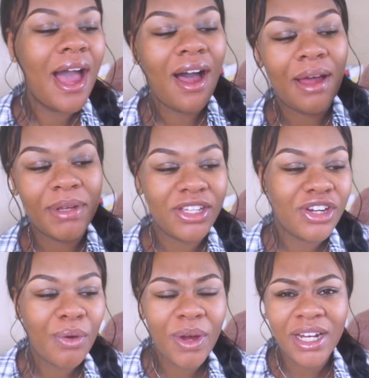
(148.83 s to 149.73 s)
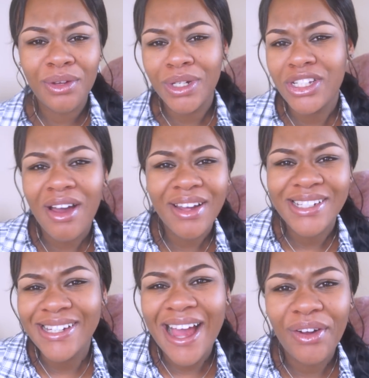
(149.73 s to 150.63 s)
um, and you don't want anyone
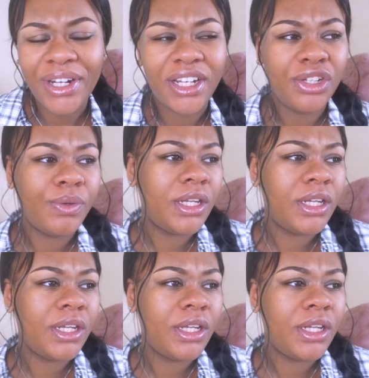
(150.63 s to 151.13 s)
talking down on you